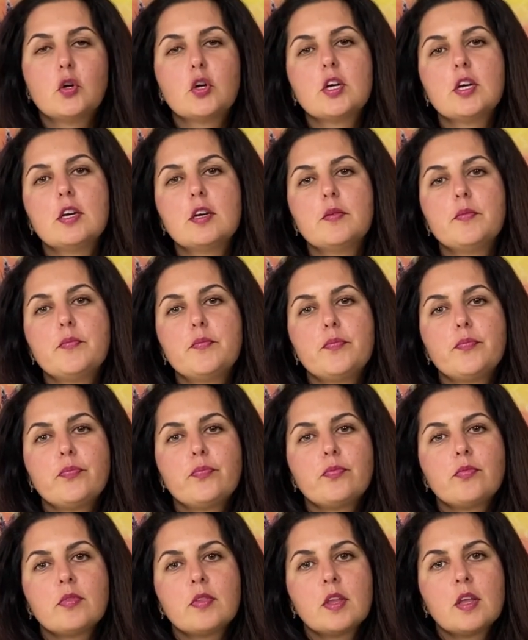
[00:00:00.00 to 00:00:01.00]
and they
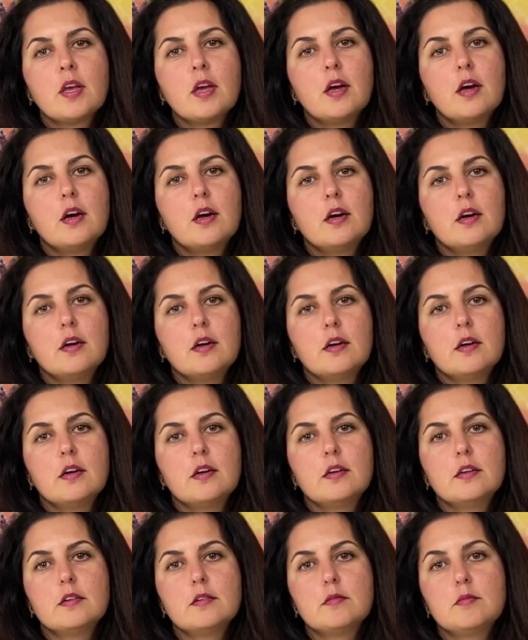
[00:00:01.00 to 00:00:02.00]
specialize in
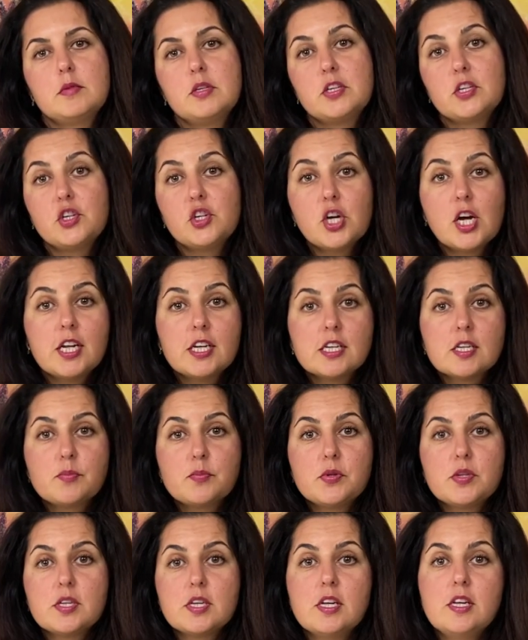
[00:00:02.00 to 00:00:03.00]
drills
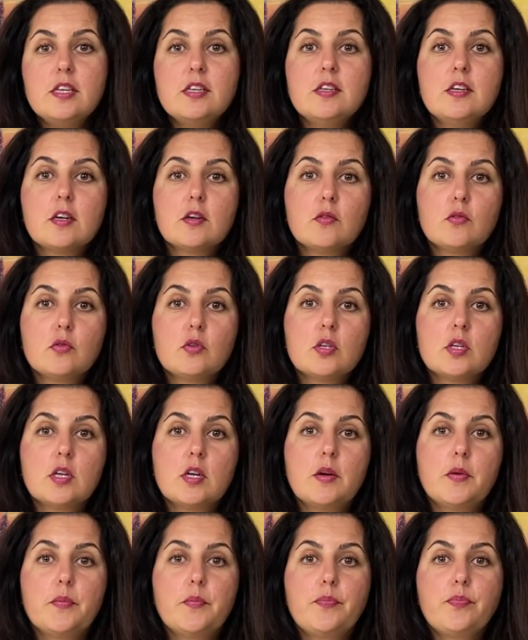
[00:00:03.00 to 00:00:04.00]
and bits for
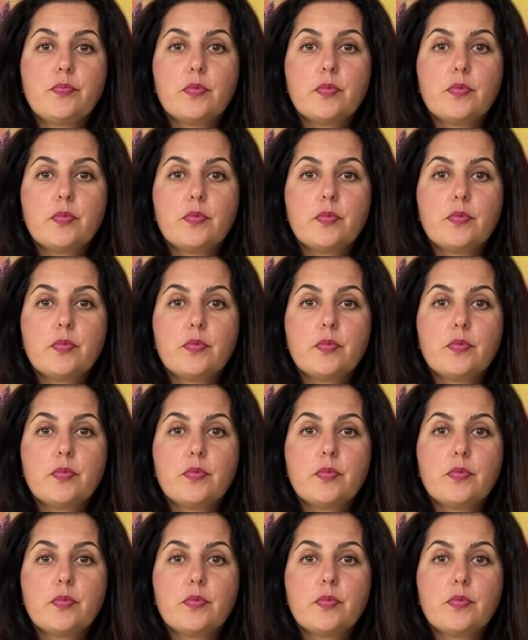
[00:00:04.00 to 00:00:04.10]
dentistry.